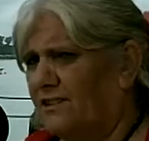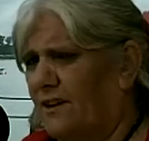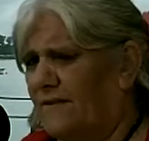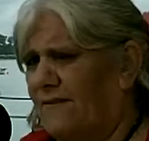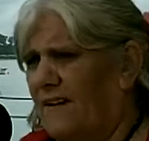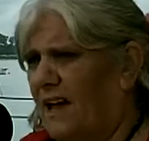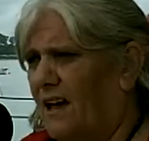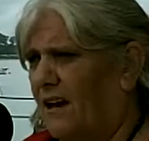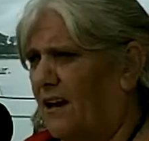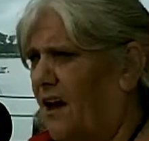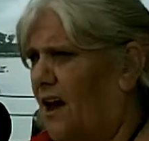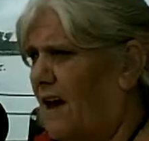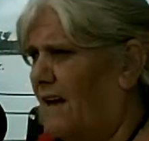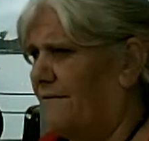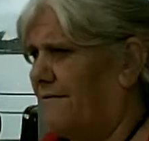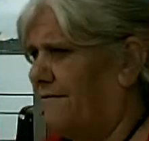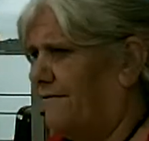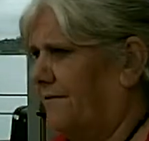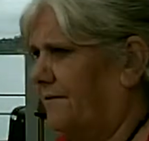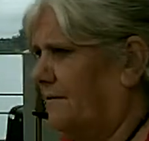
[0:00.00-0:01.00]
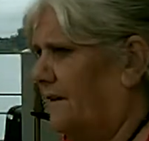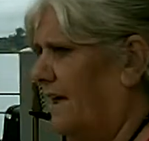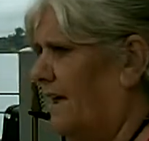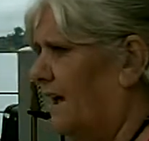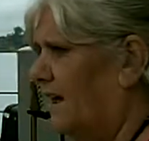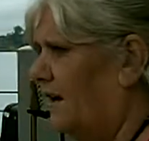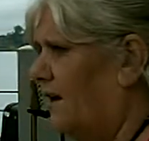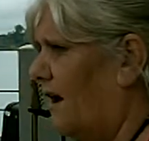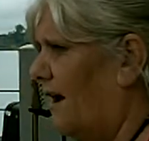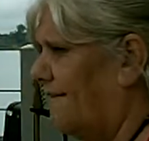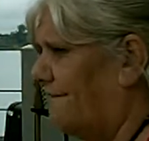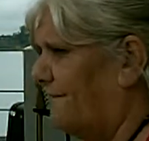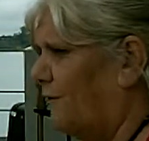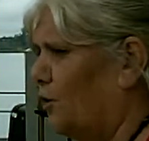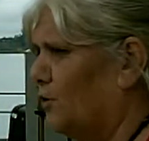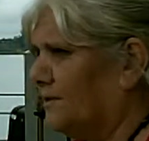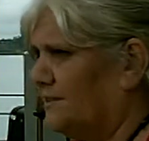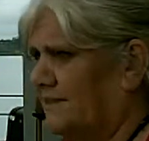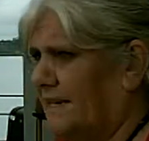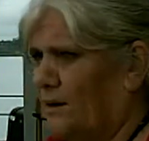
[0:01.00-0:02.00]
of our life. Our life
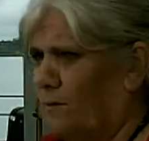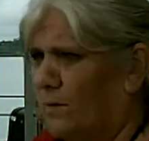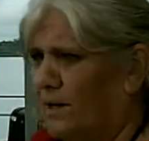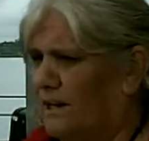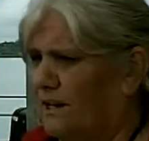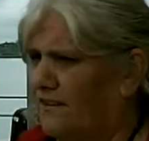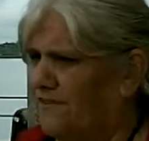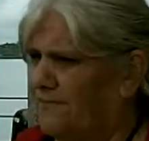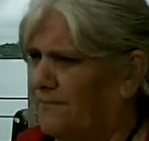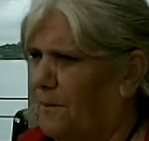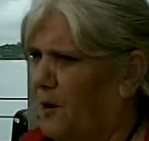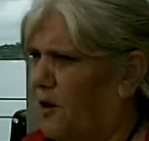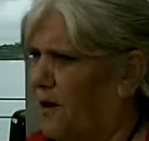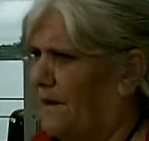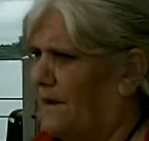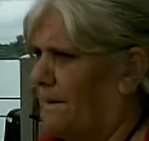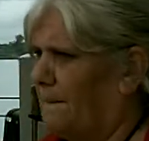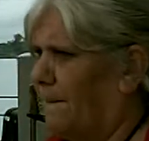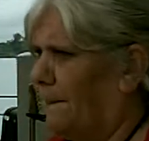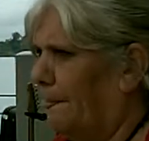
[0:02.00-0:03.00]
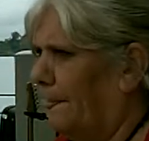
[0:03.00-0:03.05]
force that we live by.